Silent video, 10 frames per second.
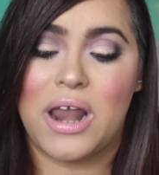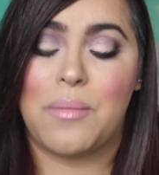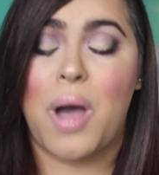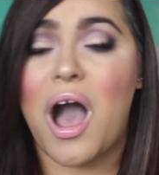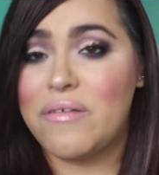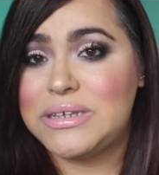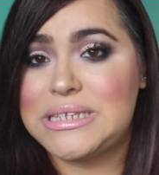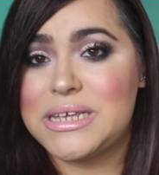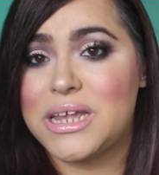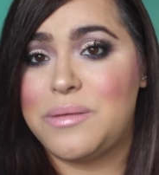And I'm
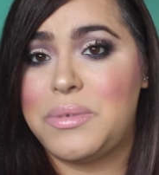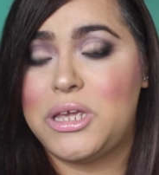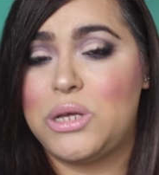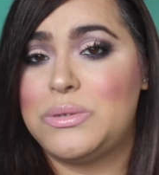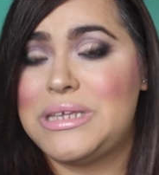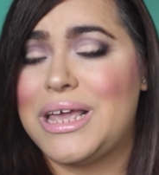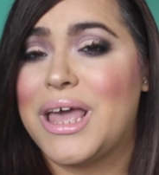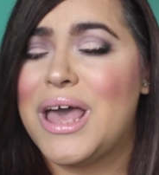obviously going to be using